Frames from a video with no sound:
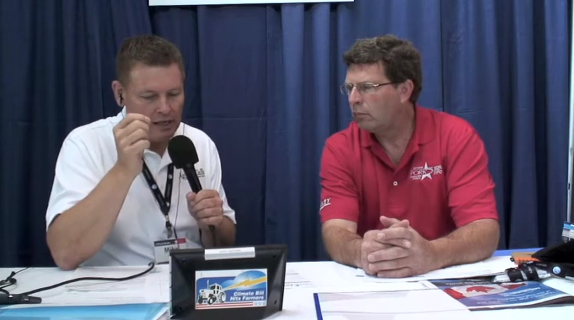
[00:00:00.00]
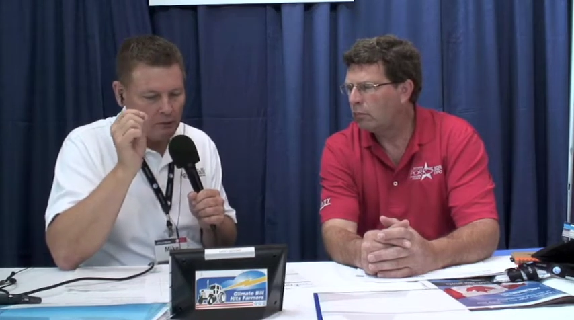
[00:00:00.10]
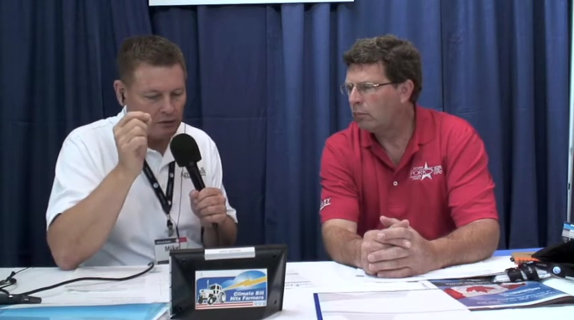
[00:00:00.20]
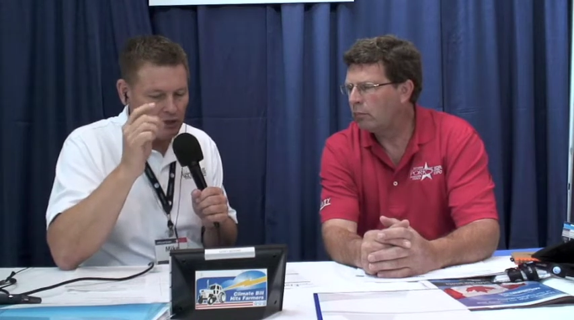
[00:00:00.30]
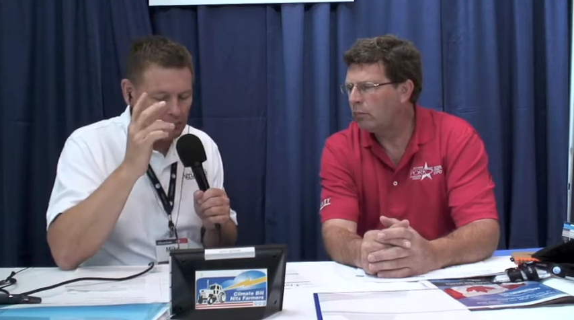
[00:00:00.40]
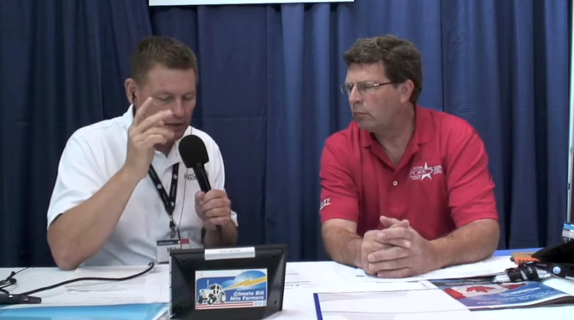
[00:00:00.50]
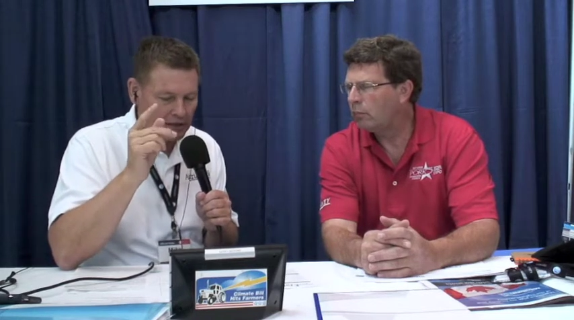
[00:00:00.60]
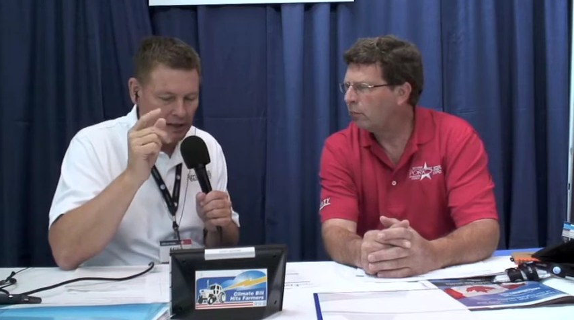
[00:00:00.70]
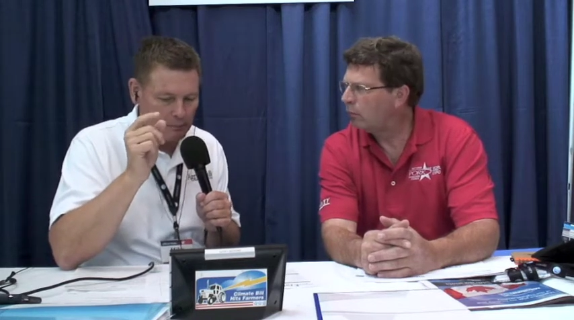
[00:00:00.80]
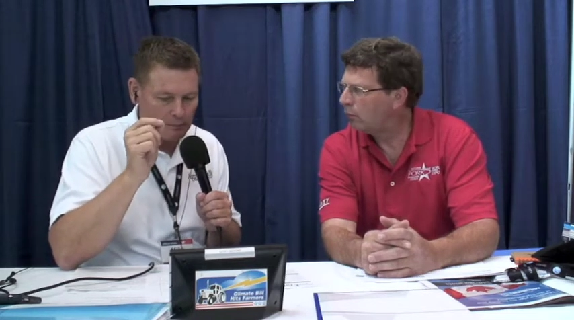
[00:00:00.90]
Speaker 1: I want to talk about a
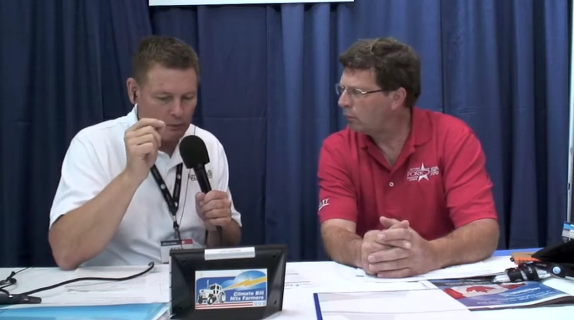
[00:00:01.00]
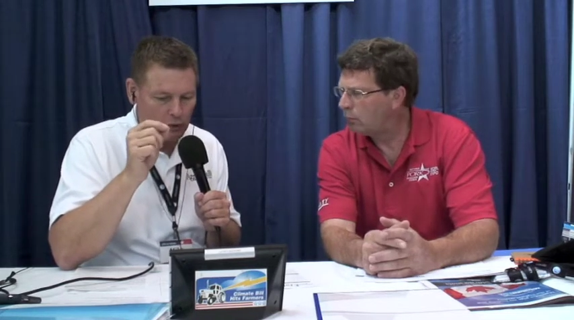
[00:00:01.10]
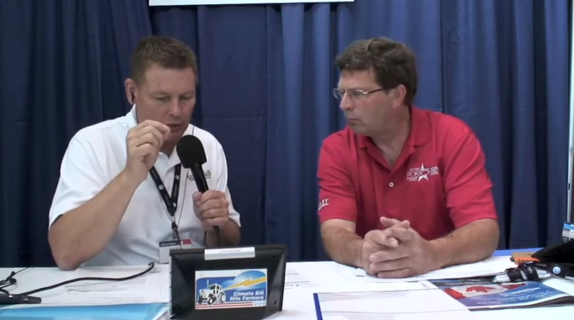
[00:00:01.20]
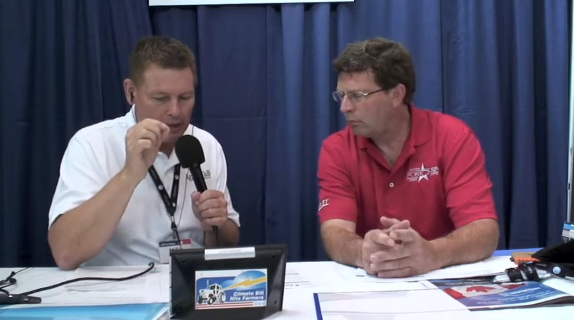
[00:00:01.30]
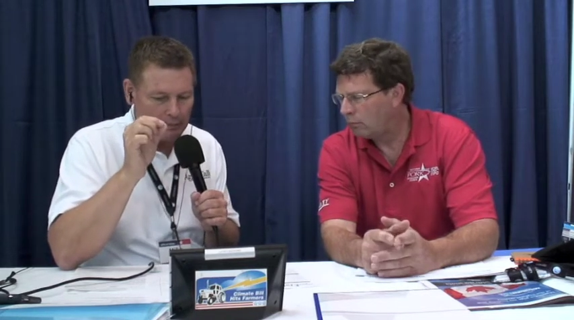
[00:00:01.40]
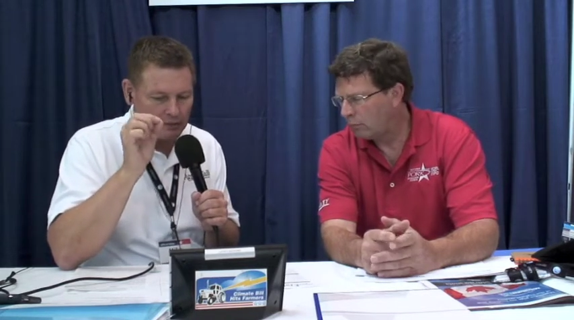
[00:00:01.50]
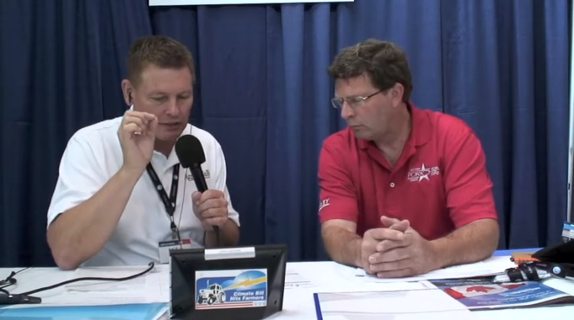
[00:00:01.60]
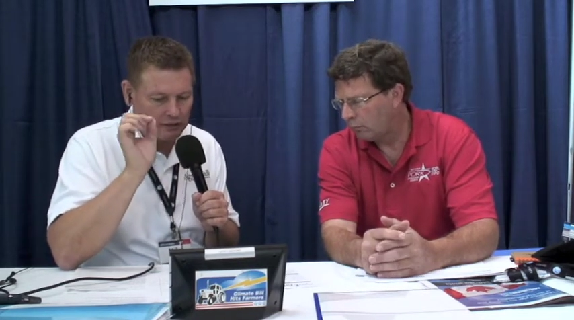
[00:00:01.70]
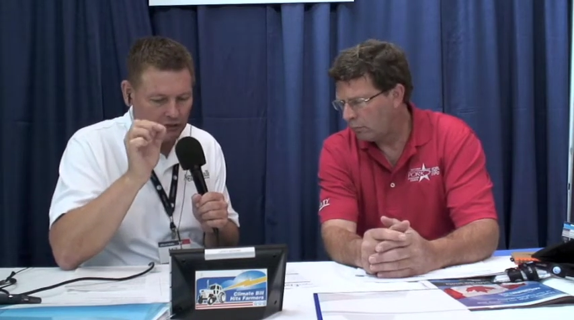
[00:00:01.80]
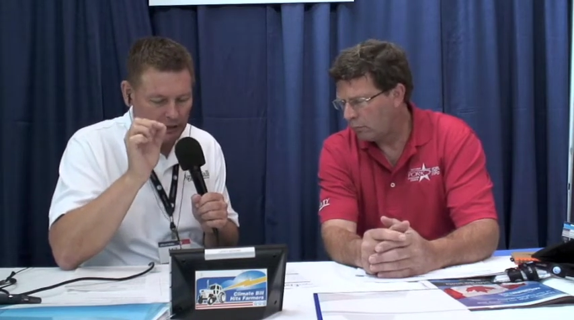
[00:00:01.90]
couple of programs
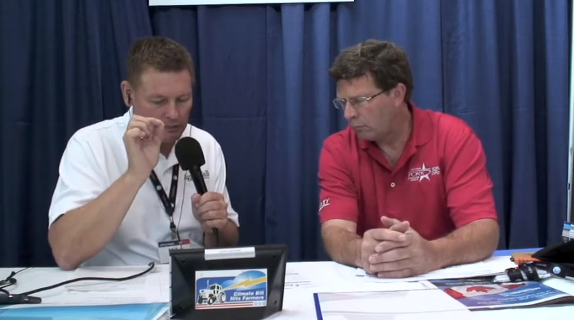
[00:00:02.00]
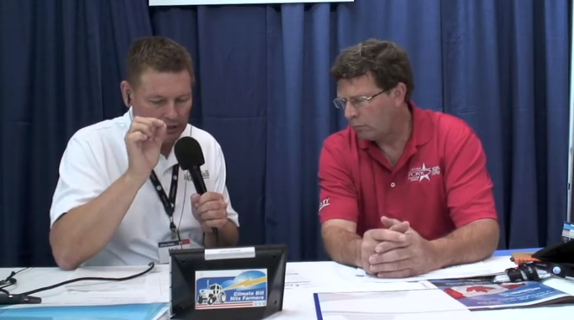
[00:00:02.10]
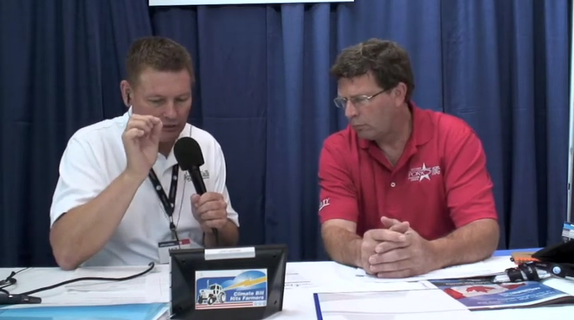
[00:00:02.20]
SIP,